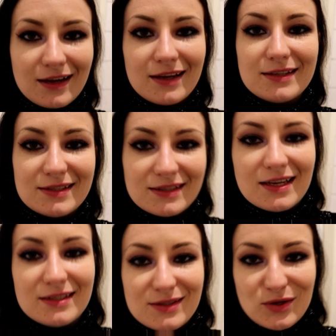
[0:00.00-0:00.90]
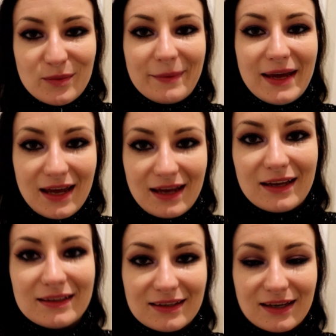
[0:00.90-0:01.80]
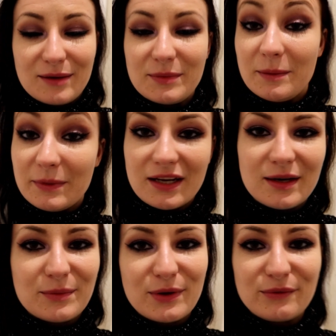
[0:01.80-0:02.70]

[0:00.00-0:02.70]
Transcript: it's not so bad. Come on, Makeup